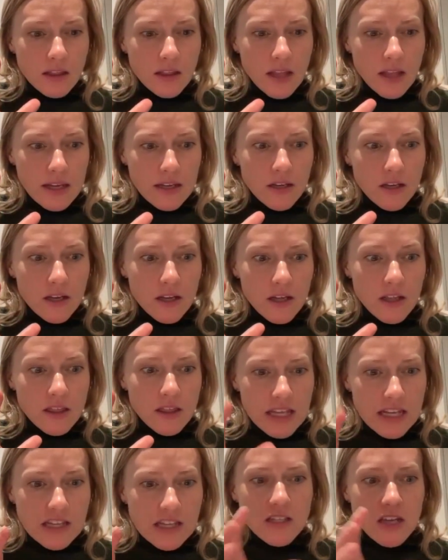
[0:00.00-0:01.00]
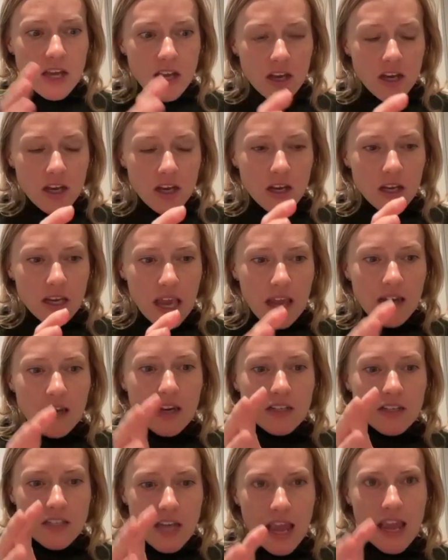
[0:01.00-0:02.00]
Like this
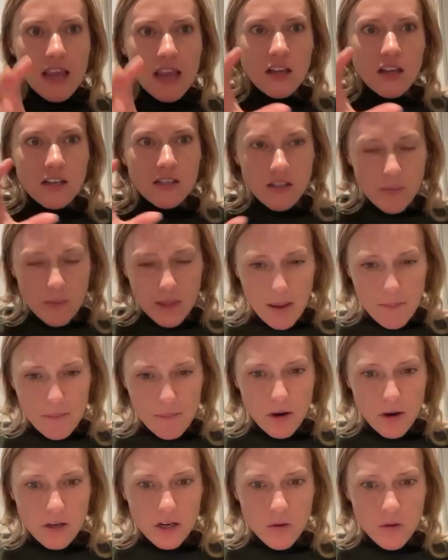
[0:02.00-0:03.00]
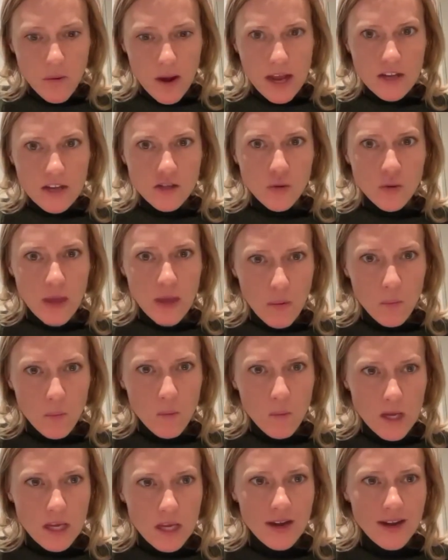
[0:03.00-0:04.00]
can take some of that burden away so that
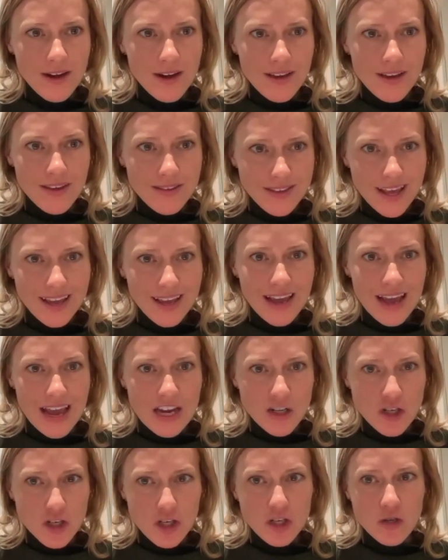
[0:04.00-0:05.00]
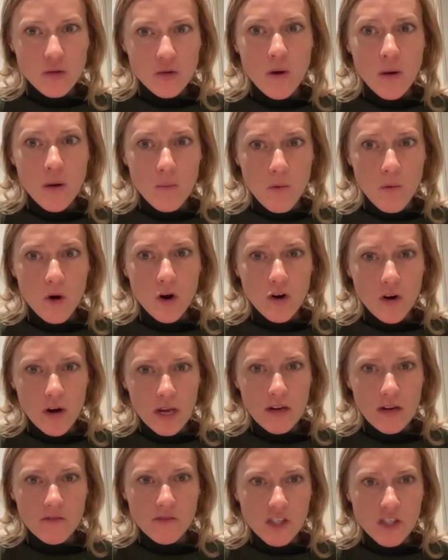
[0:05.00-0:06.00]
we can think and do more
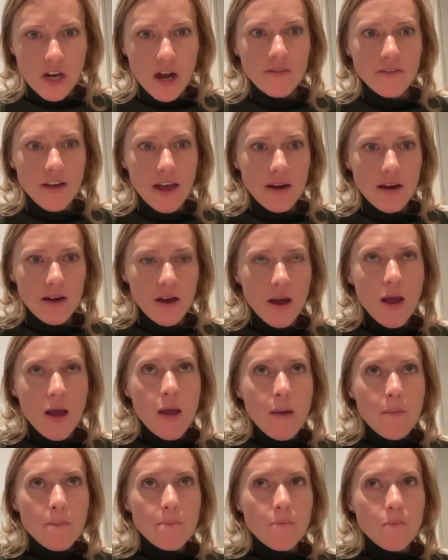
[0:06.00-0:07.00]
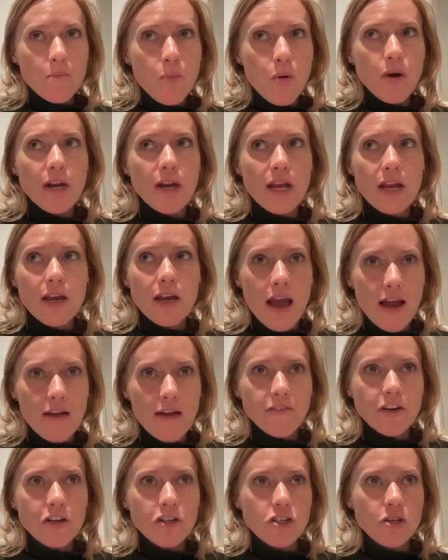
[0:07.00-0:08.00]
creative stuff and put in
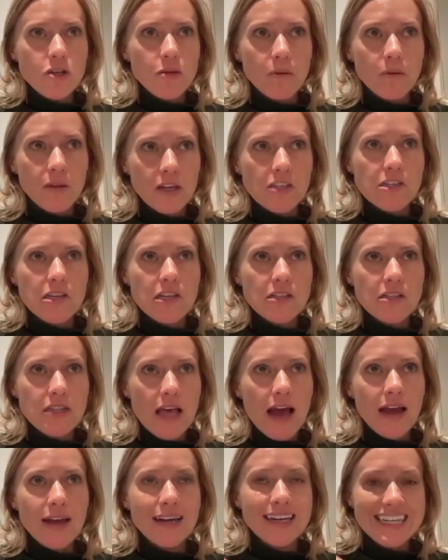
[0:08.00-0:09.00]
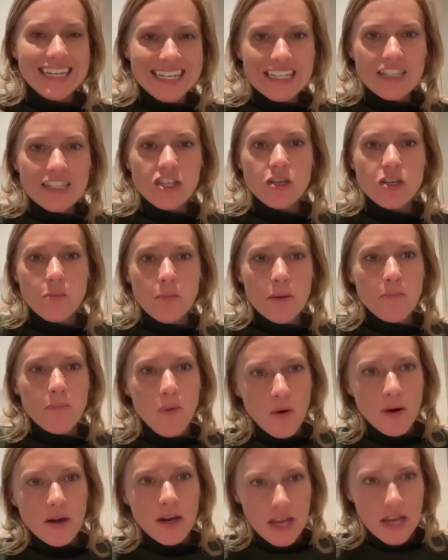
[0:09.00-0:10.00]
effort to places that needs to be
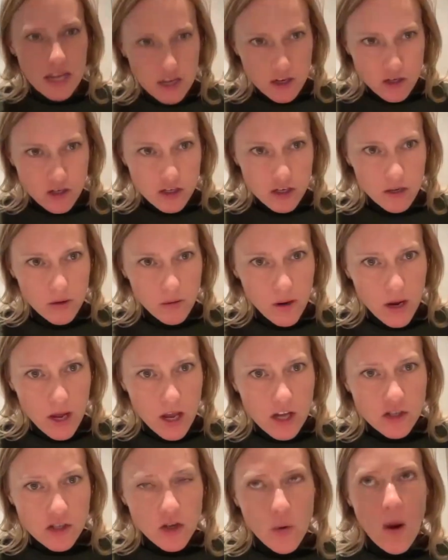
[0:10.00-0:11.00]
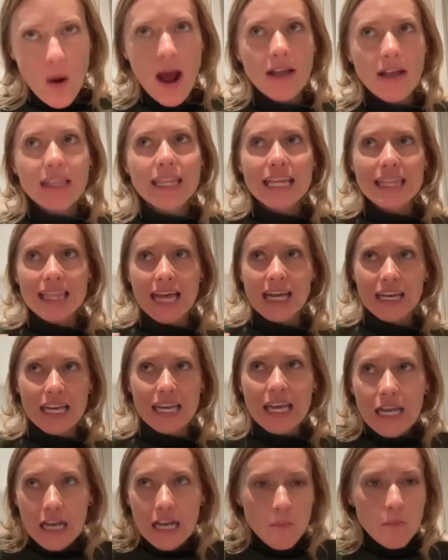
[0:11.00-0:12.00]
put into. So I think that it
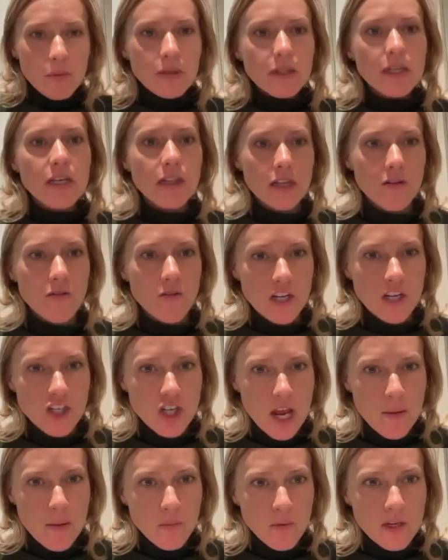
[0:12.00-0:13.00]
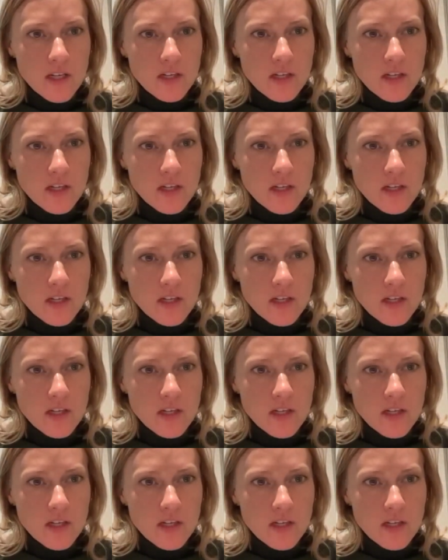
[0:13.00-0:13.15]
can completely reshape